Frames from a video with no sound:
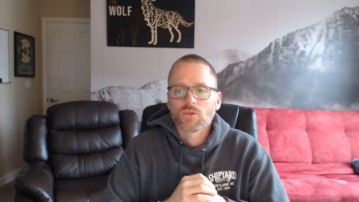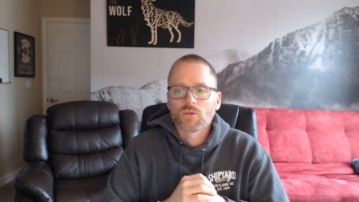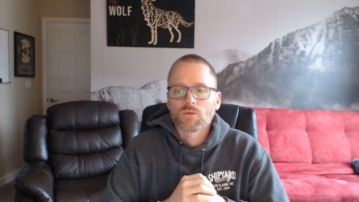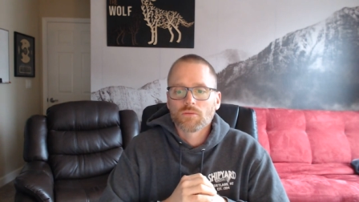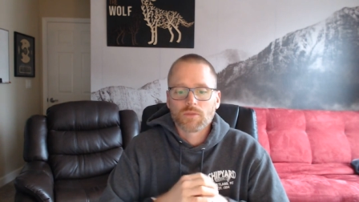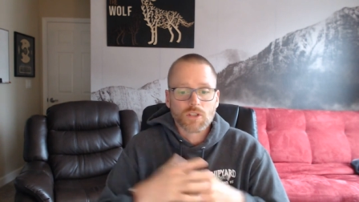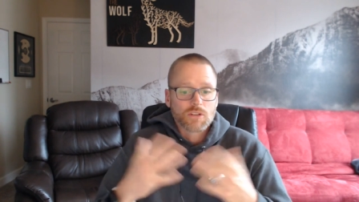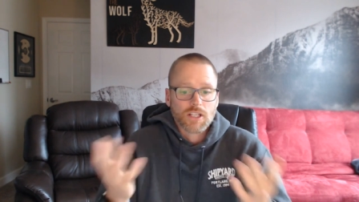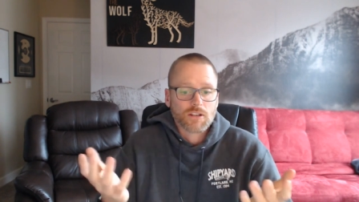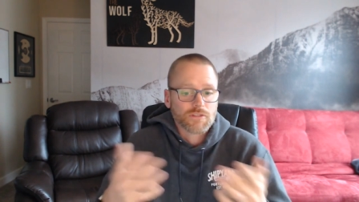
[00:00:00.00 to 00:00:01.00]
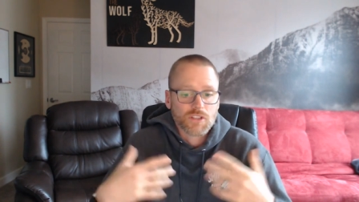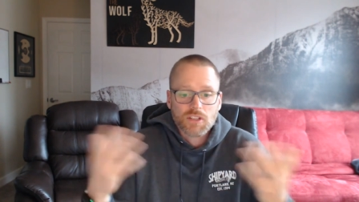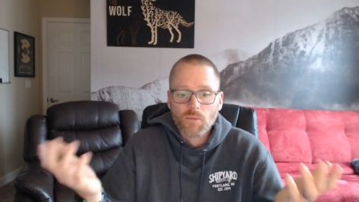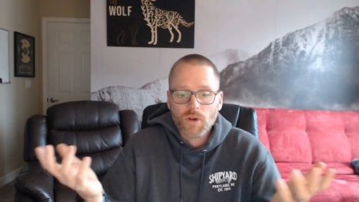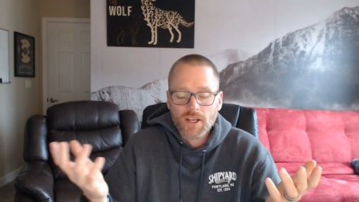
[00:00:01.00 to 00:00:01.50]
to yourself, to
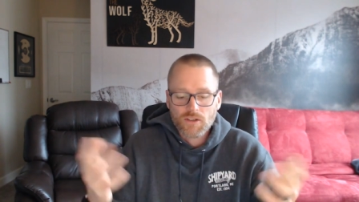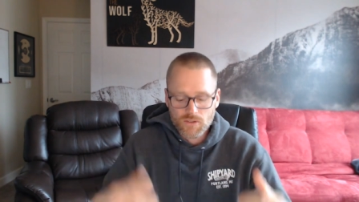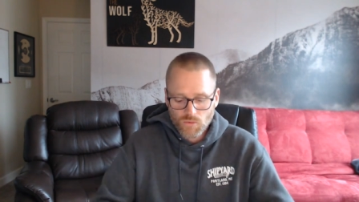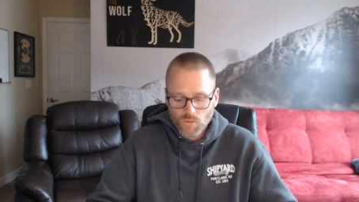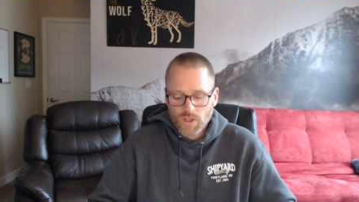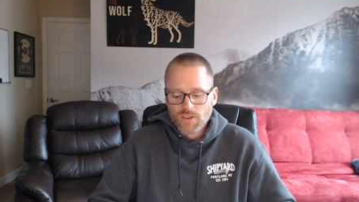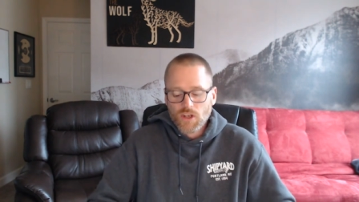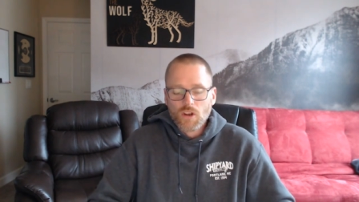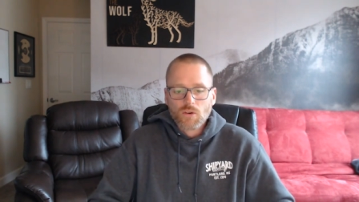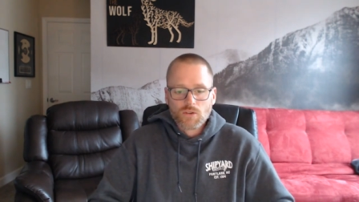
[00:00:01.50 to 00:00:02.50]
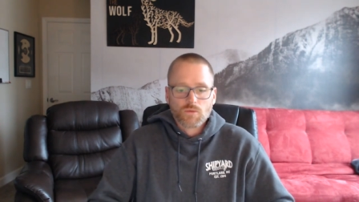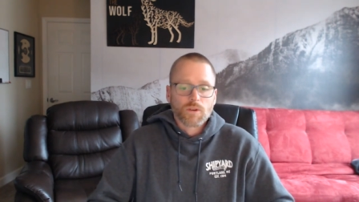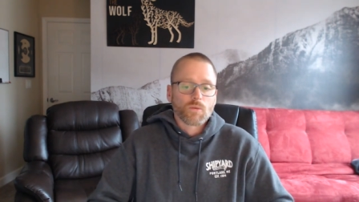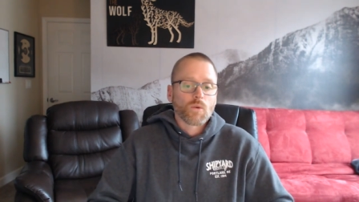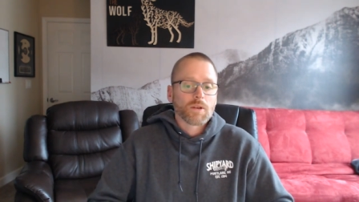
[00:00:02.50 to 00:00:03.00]
someone else, with the notes,
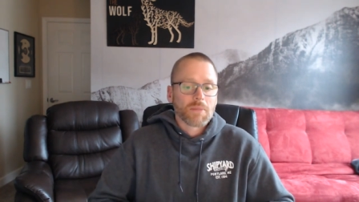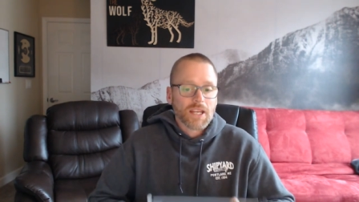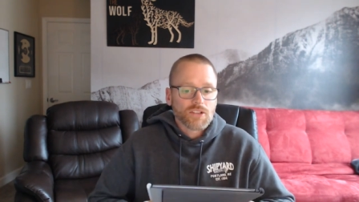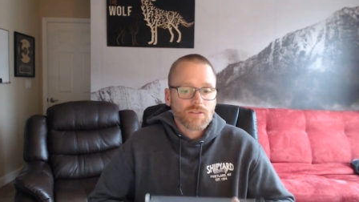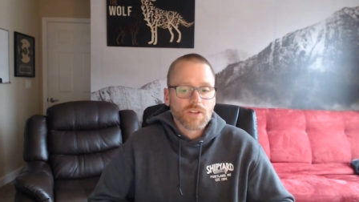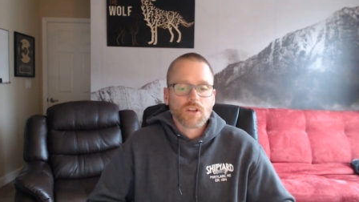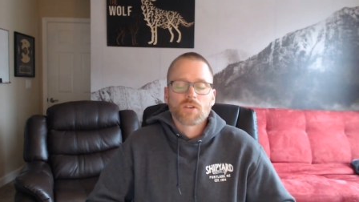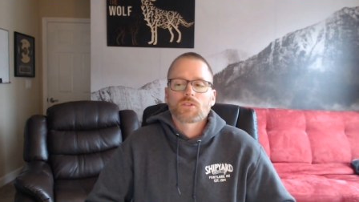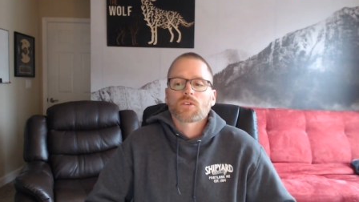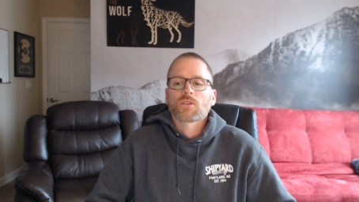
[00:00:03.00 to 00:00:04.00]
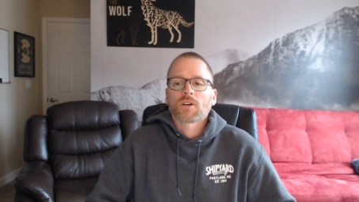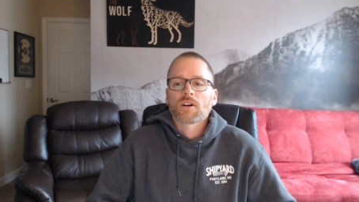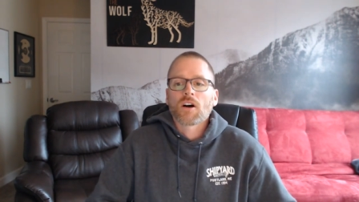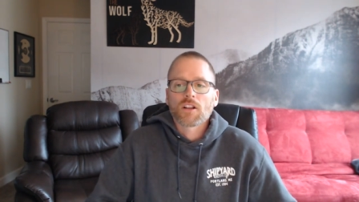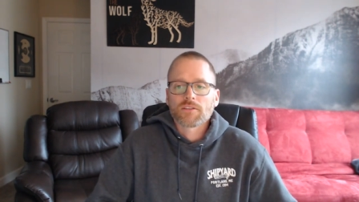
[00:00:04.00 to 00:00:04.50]
with one page of the notes
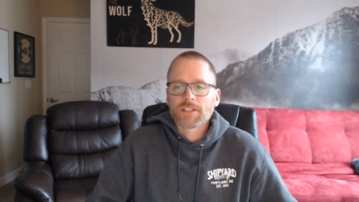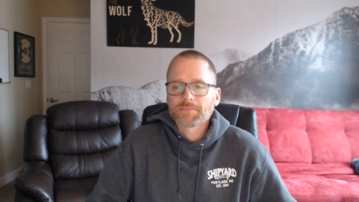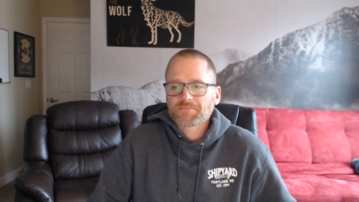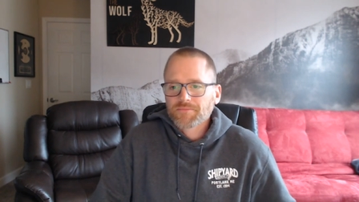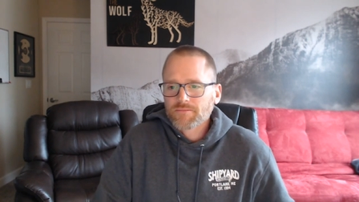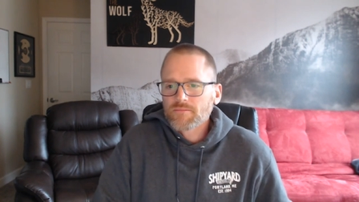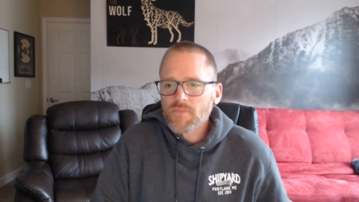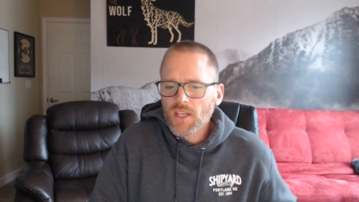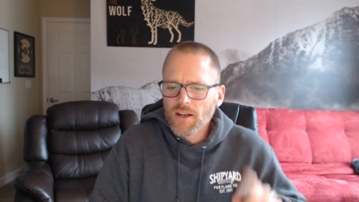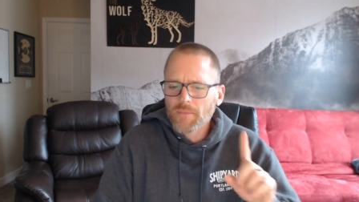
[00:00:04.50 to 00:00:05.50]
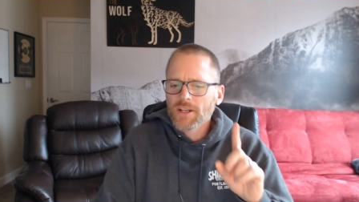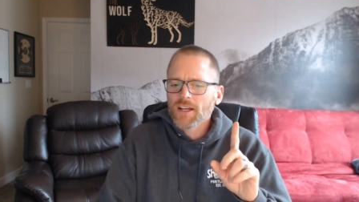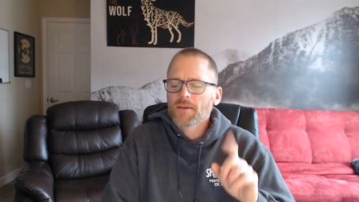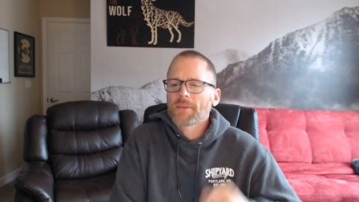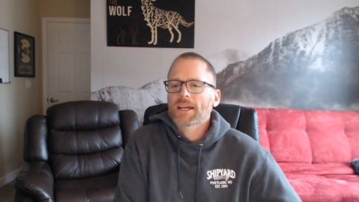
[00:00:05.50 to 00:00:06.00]
or all of it. And I'm going
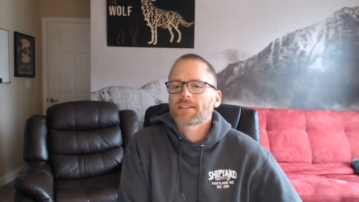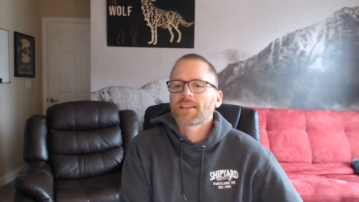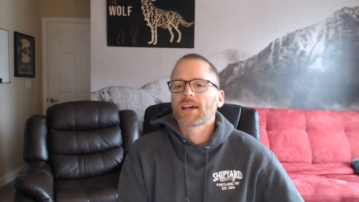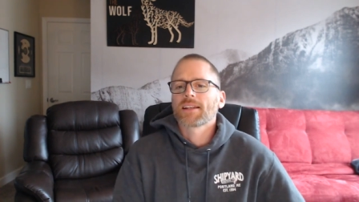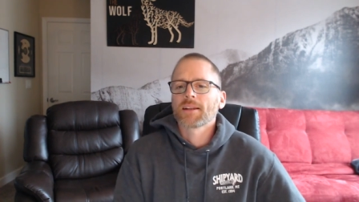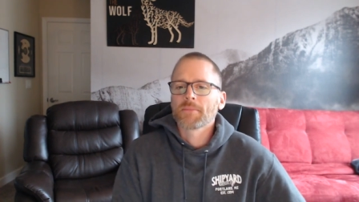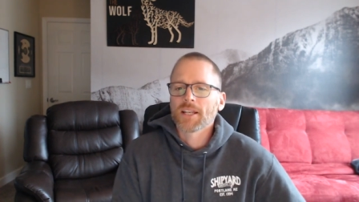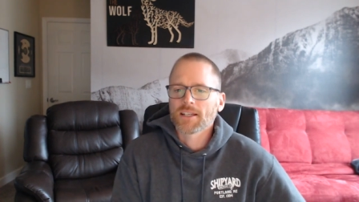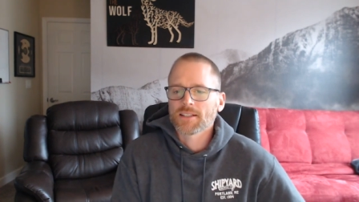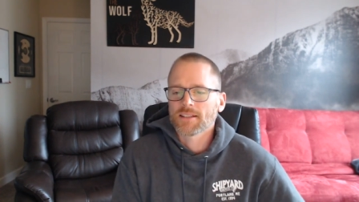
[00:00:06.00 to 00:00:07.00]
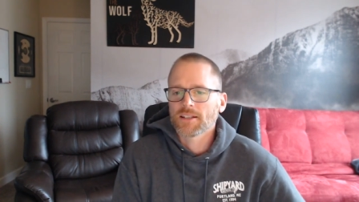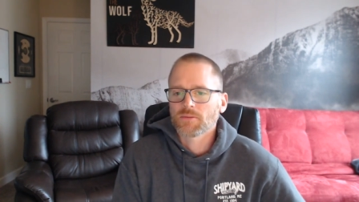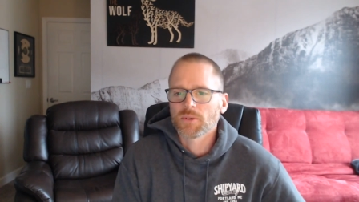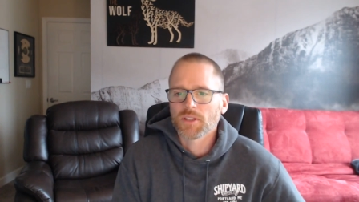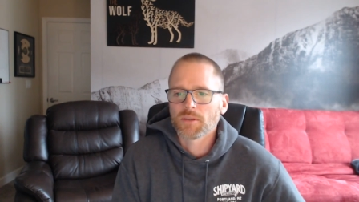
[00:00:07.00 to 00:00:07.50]
to come back to that in a minute because
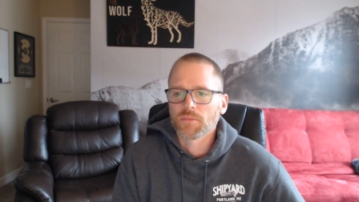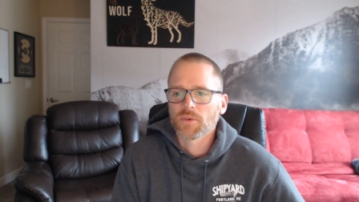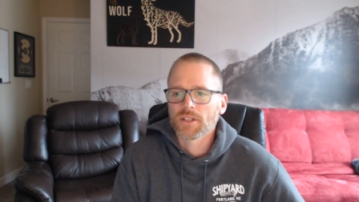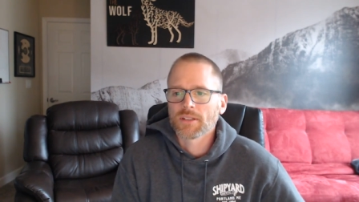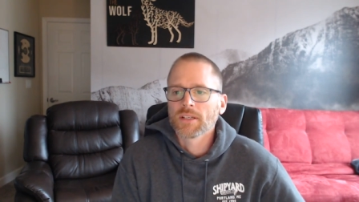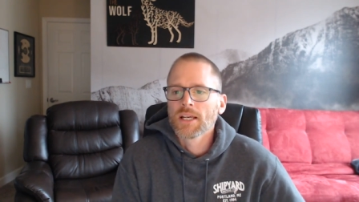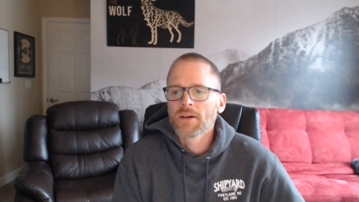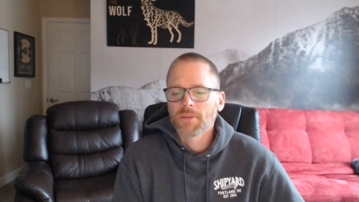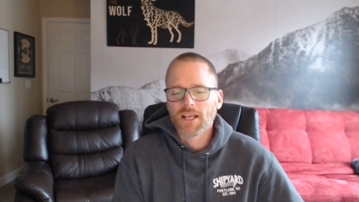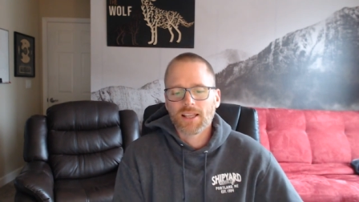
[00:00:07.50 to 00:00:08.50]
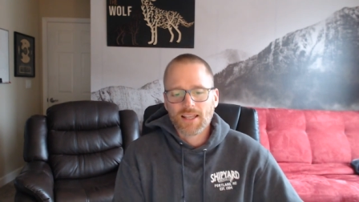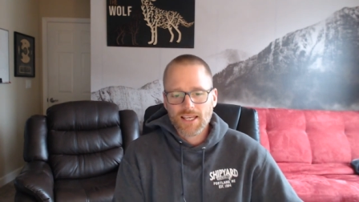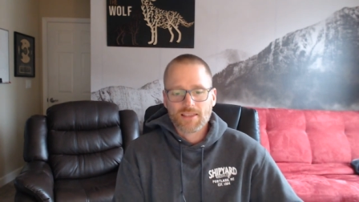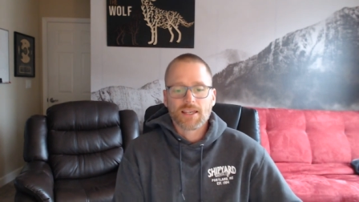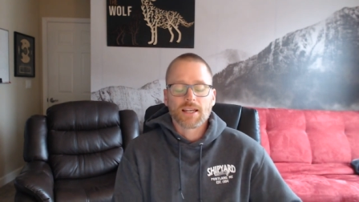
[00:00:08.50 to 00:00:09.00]
that's really important. But I
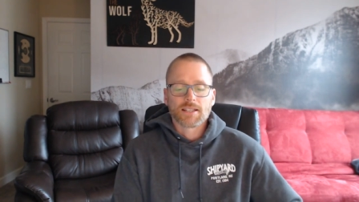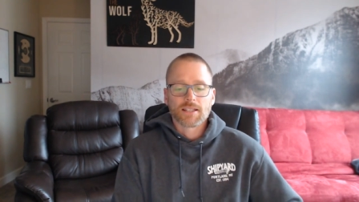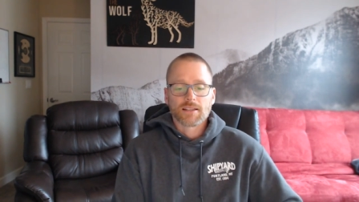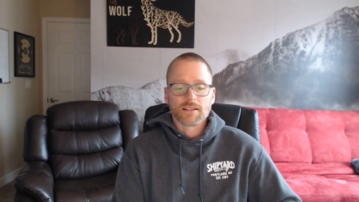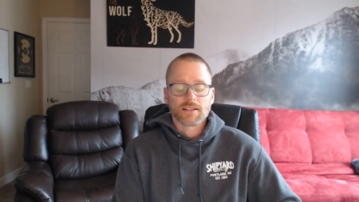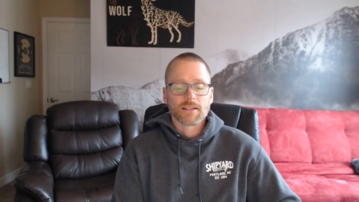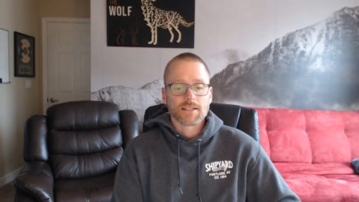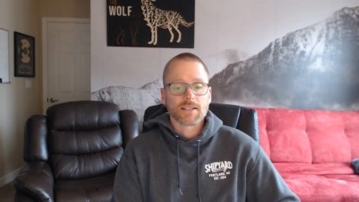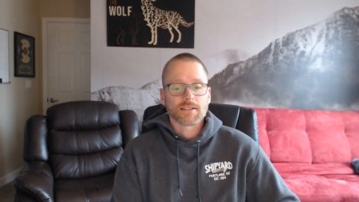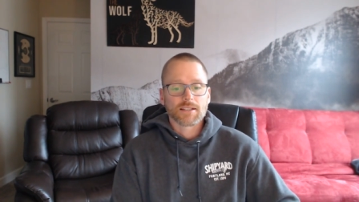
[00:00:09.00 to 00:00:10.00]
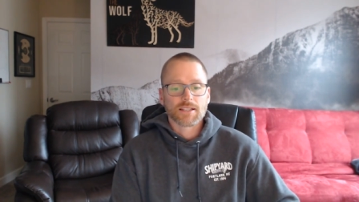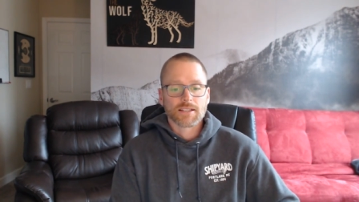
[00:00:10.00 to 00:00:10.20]
like the idea that this is a